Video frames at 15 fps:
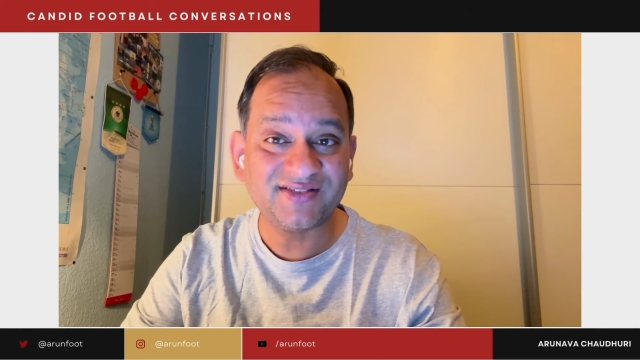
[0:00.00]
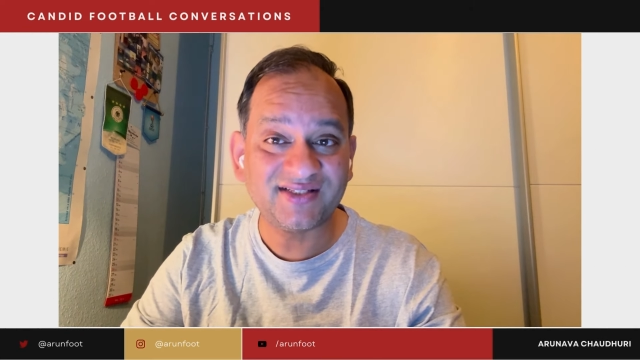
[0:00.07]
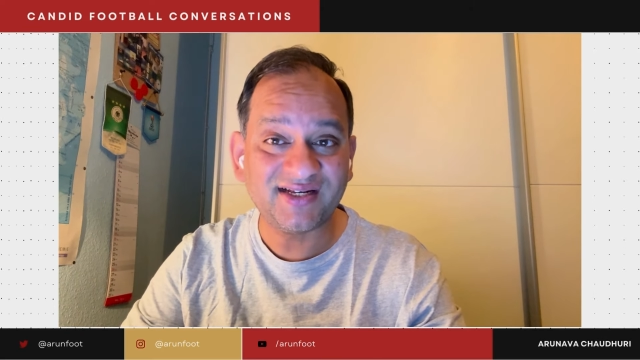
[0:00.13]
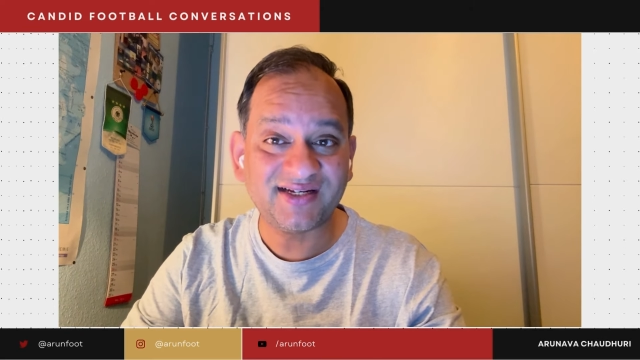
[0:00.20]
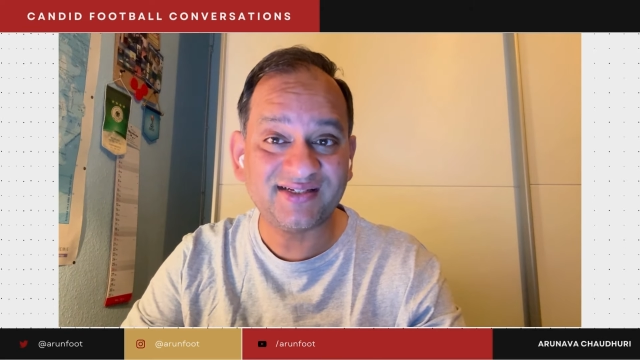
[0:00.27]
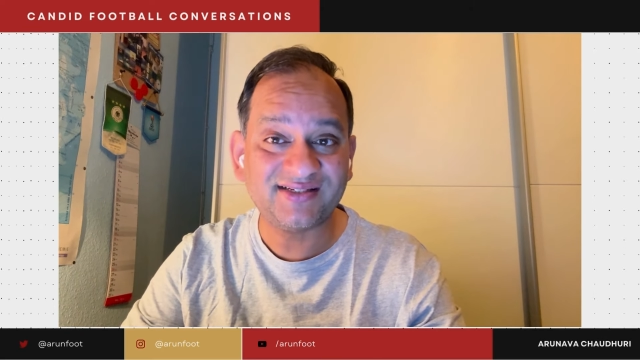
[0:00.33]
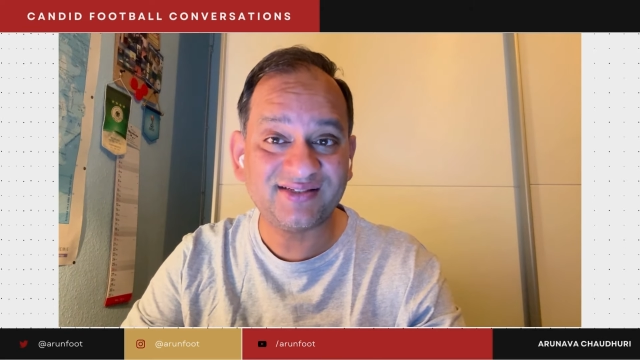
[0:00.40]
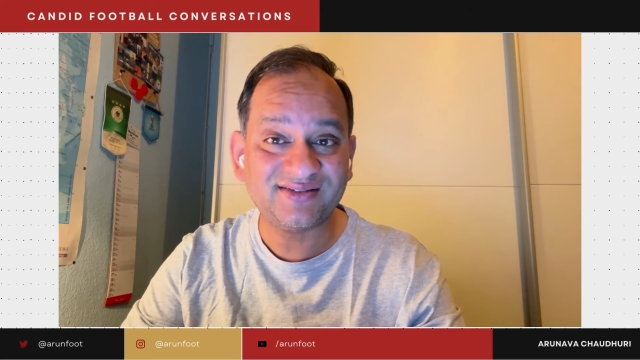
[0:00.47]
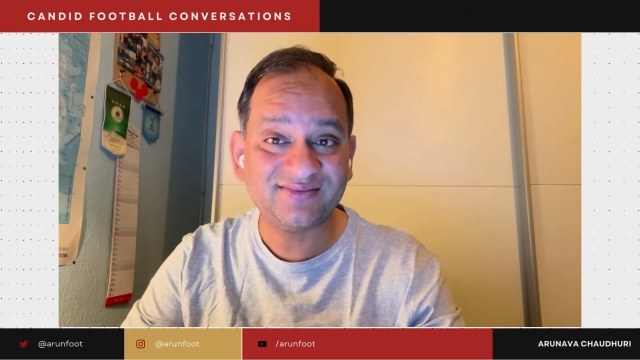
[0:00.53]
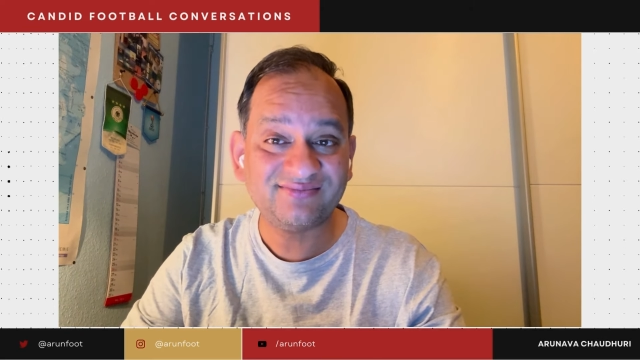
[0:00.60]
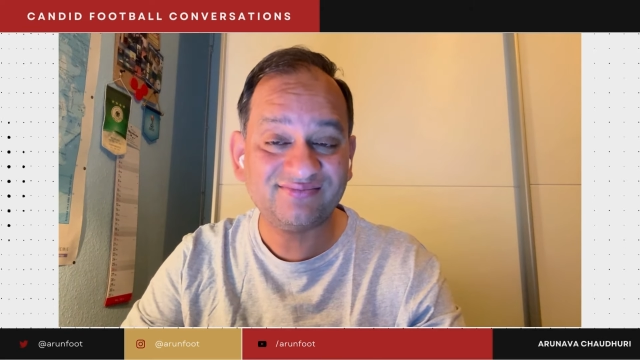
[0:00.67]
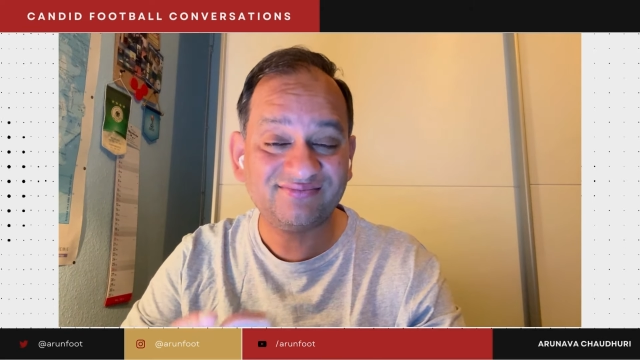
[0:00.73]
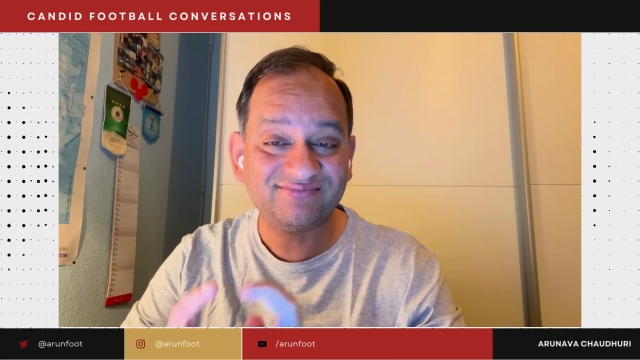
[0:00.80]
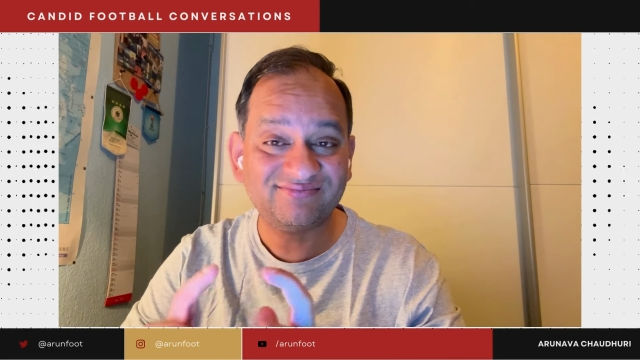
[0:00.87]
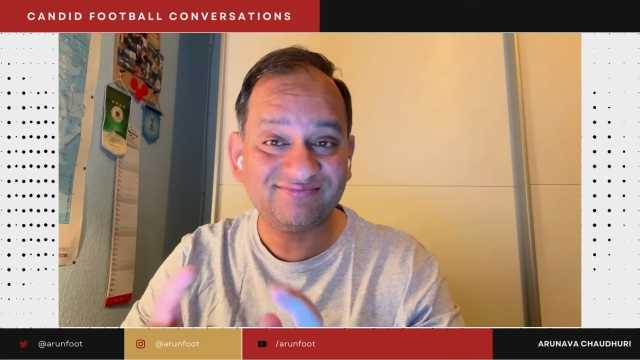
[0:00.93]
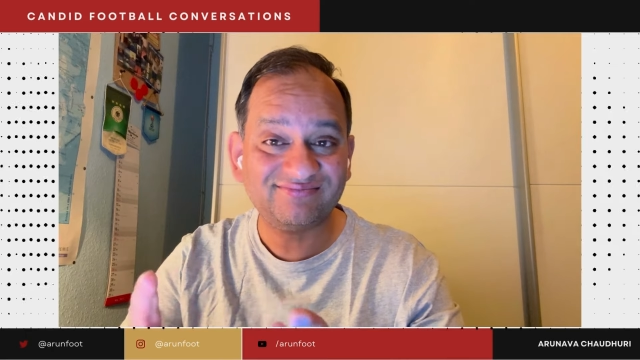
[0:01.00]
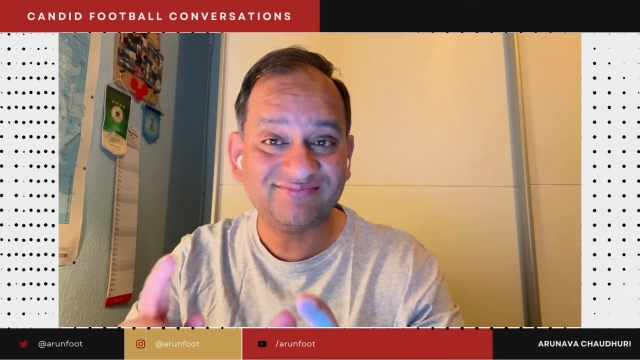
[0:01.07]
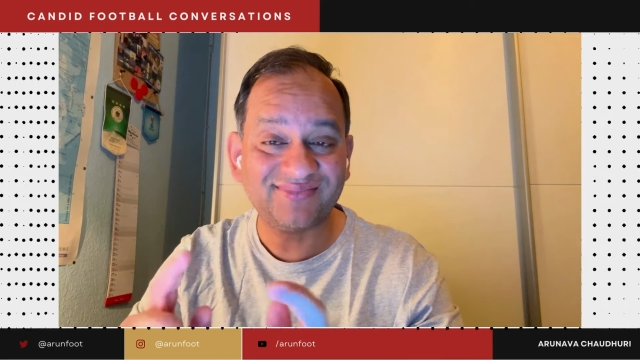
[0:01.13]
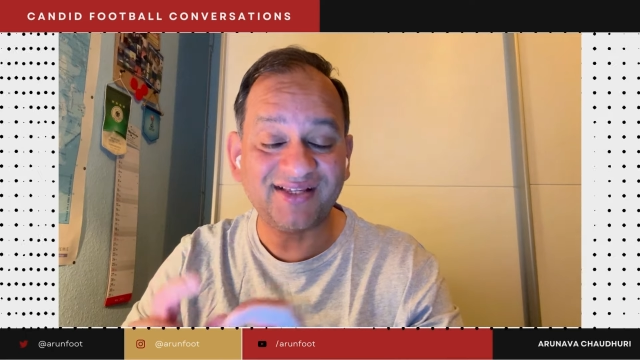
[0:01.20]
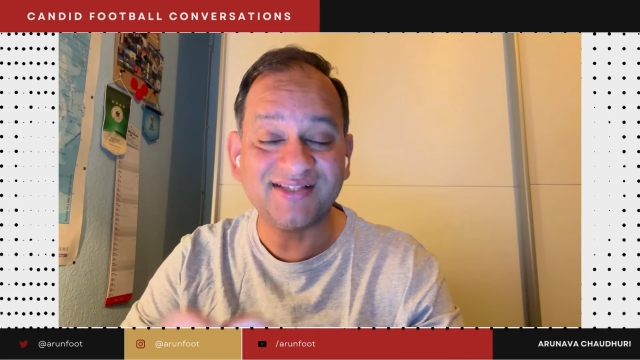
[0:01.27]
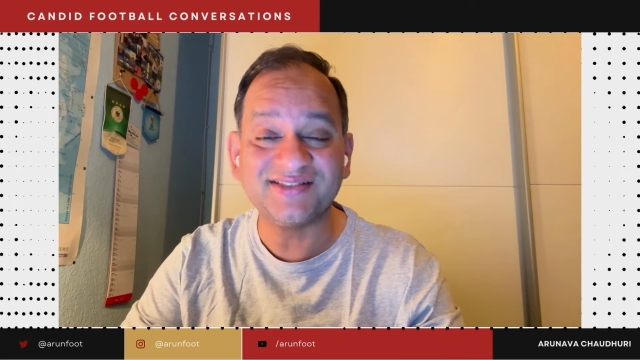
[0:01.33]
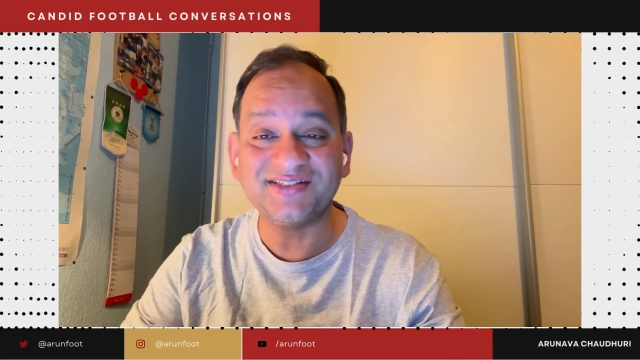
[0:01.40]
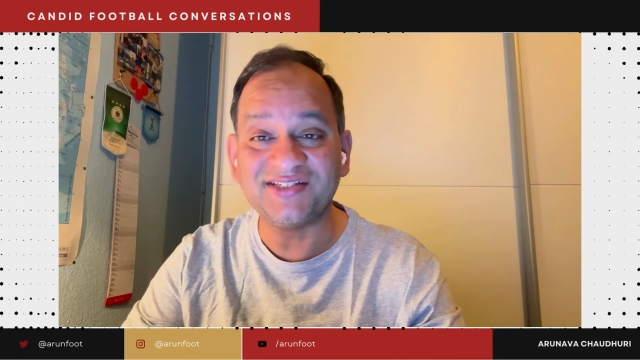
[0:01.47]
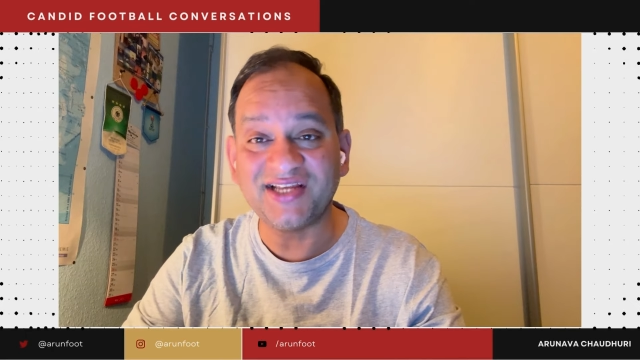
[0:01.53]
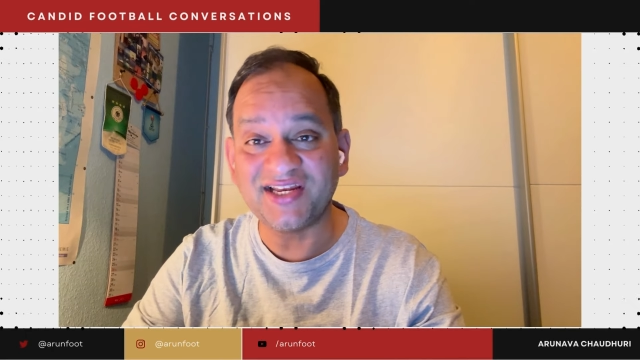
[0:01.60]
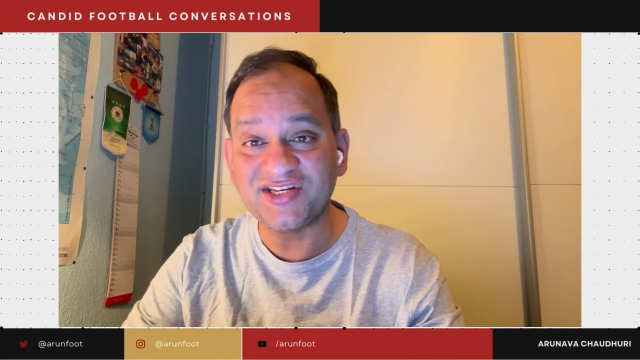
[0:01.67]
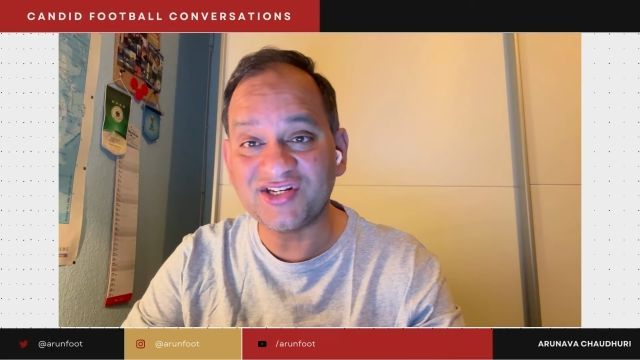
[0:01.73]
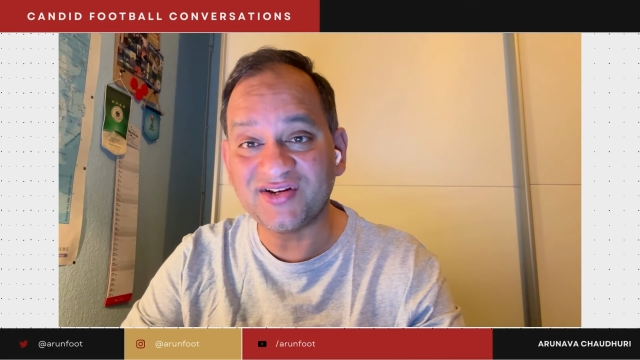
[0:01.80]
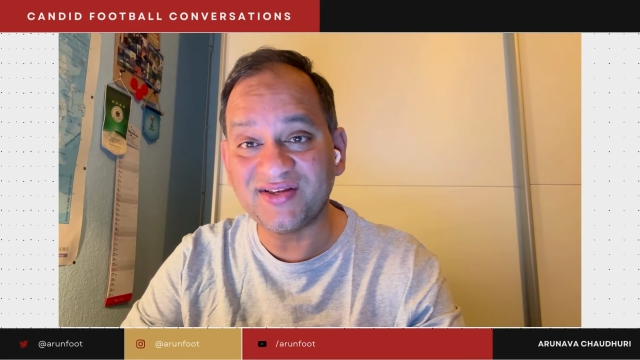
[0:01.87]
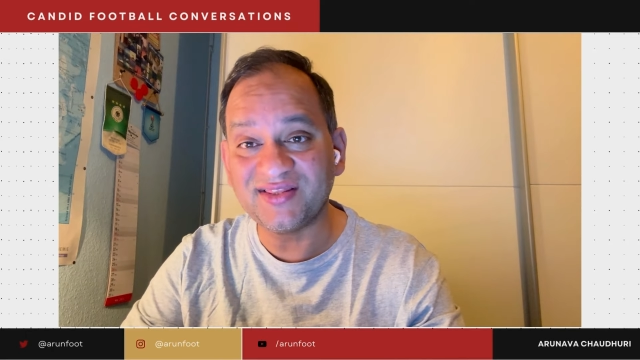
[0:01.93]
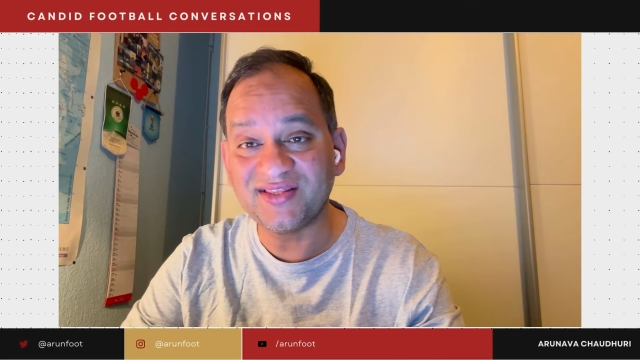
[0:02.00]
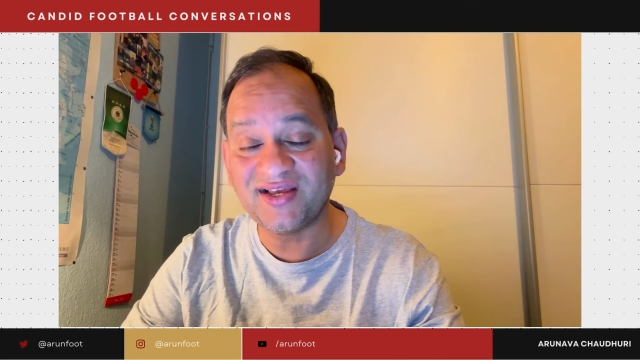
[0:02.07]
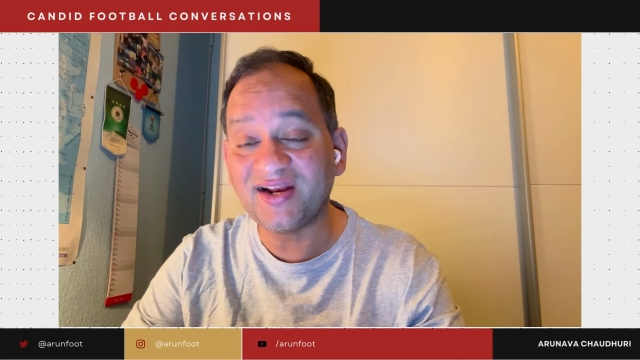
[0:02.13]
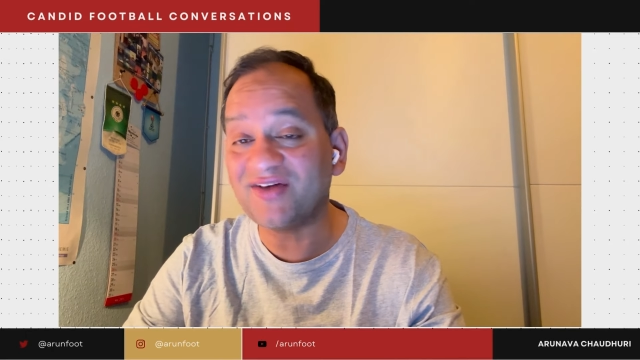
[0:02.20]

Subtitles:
that there's a danger in there.